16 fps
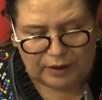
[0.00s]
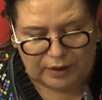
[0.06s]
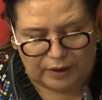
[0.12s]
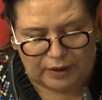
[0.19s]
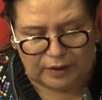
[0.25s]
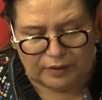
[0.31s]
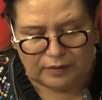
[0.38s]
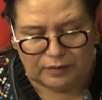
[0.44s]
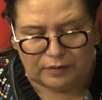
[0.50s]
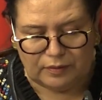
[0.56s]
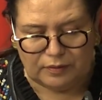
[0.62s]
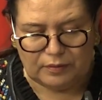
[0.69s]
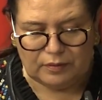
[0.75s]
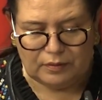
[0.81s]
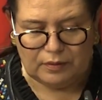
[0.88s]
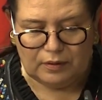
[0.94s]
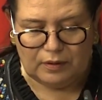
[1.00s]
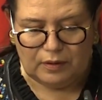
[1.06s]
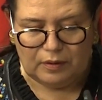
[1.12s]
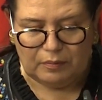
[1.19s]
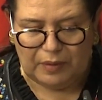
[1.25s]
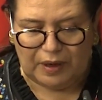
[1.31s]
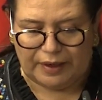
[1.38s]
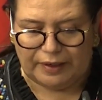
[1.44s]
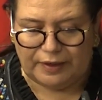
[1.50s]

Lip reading: and by